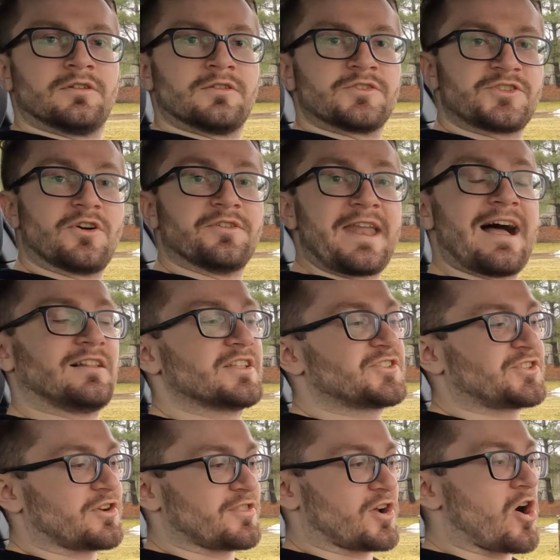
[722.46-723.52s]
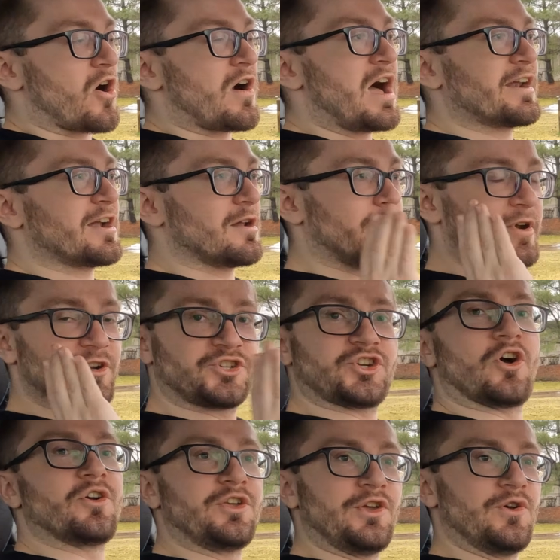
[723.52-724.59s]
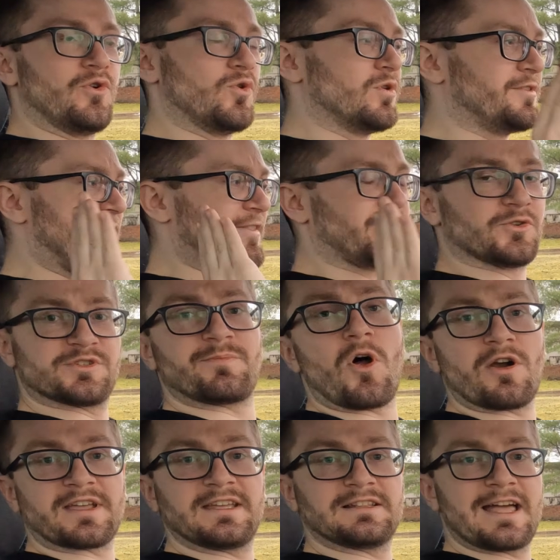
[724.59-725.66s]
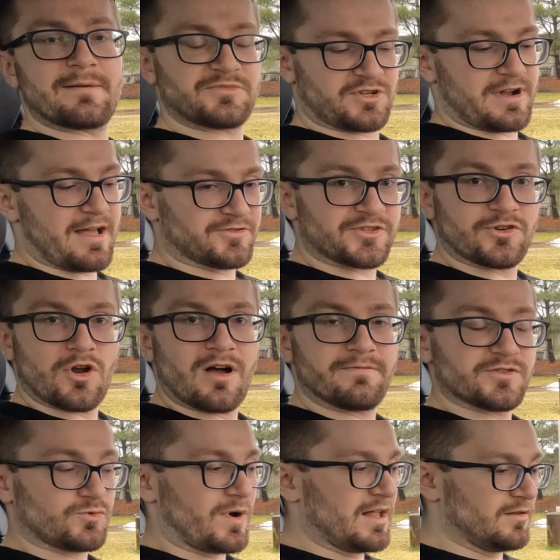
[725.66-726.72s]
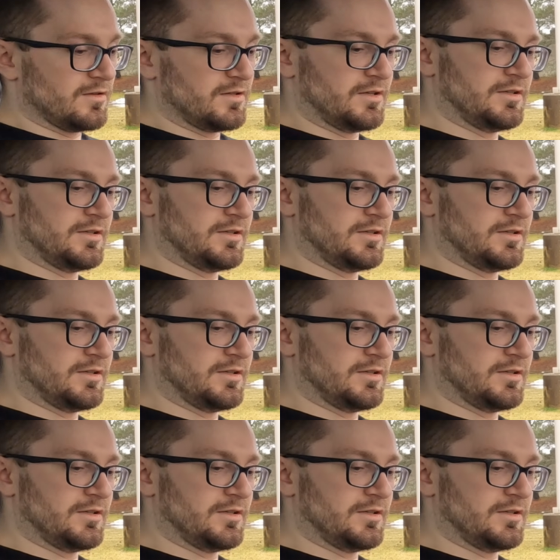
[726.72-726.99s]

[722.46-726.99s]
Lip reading: So now let's turn the car on, and I'm going to show you that those parking lamps are now turned off as well.